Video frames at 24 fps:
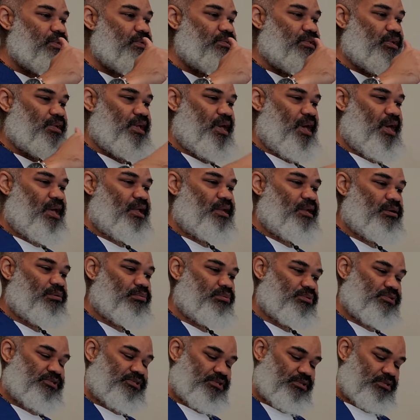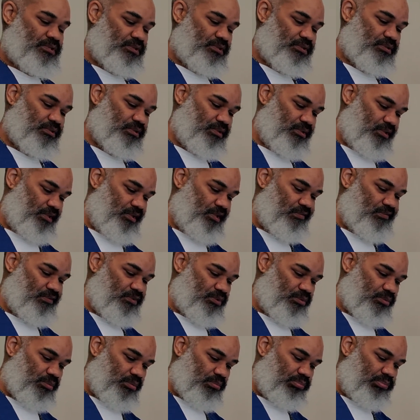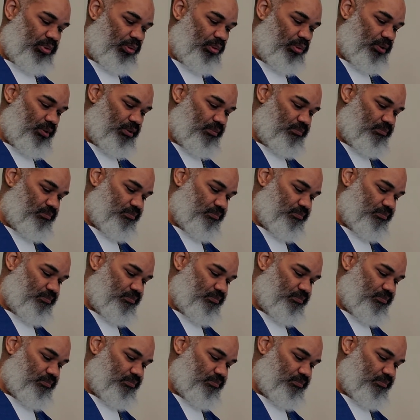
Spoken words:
guy that was giving the report,